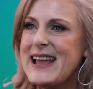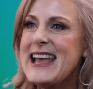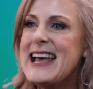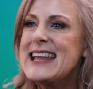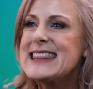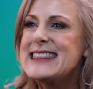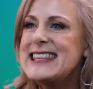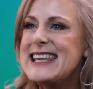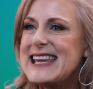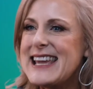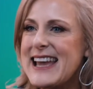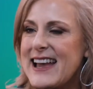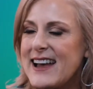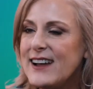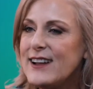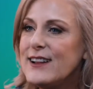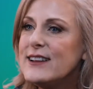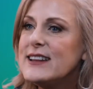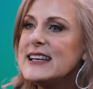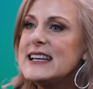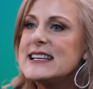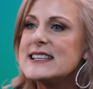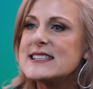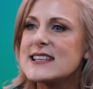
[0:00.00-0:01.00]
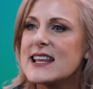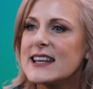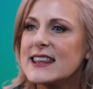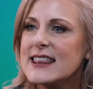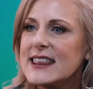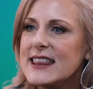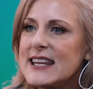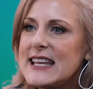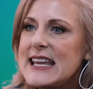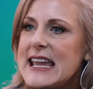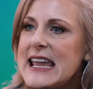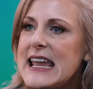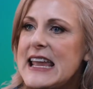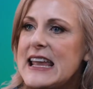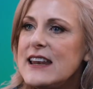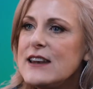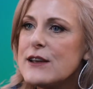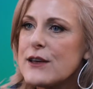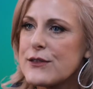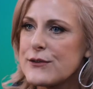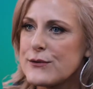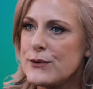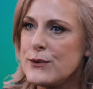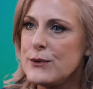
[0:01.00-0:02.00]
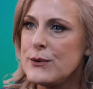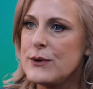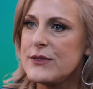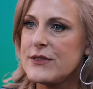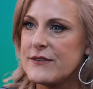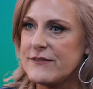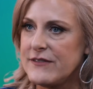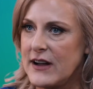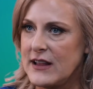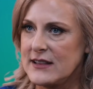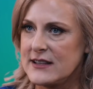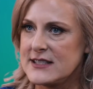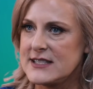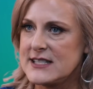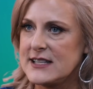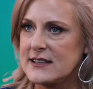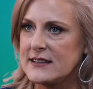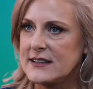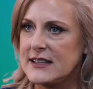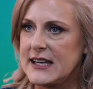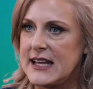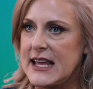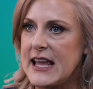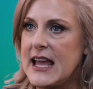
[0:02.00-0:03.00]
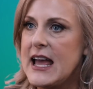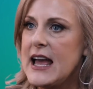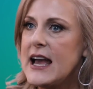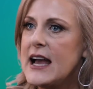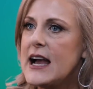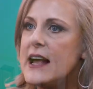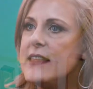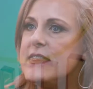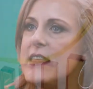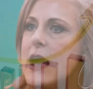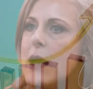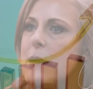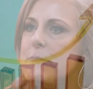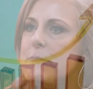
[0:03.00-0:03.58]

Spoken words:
The L is lead through the volatility, and that